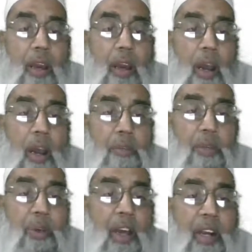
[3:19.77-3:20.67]

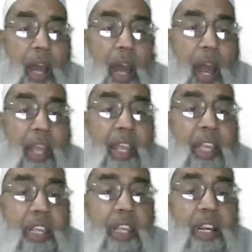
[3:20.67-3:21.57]
Moreover,
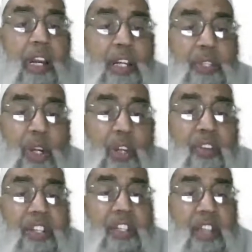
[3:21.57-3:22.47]
high
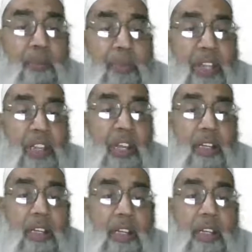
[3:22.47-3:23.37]
solidification temperature
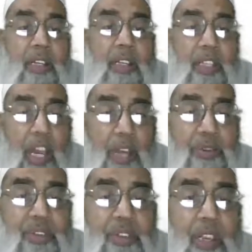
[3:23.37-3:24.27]

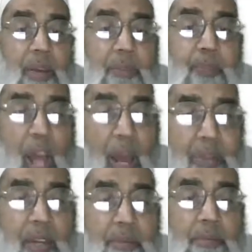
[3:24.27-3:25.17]
gives
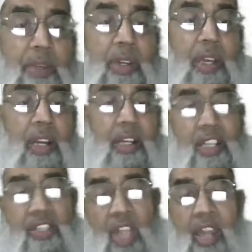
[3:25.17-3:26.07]
problem in
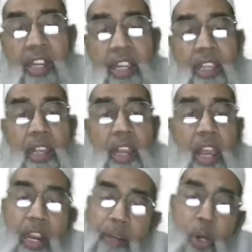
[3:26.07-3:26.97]
designing
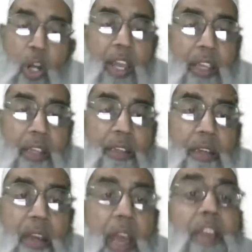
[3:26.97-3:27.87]
and molding.
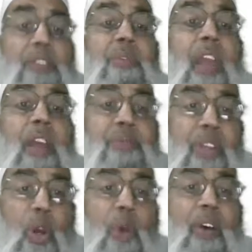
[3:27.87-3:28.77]
As we have
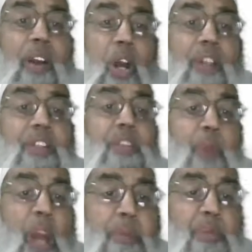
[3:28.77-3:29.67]
seen over, all these
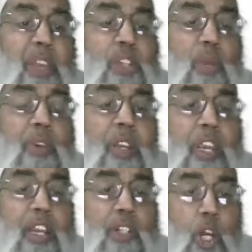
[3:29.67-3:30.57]
problems has to be
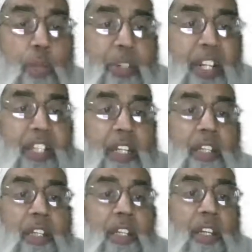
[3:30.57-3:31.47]
incorporated
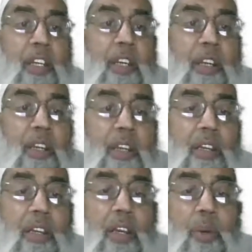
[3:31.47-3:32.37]

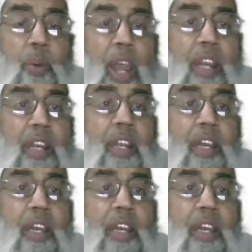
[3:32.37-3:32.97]
while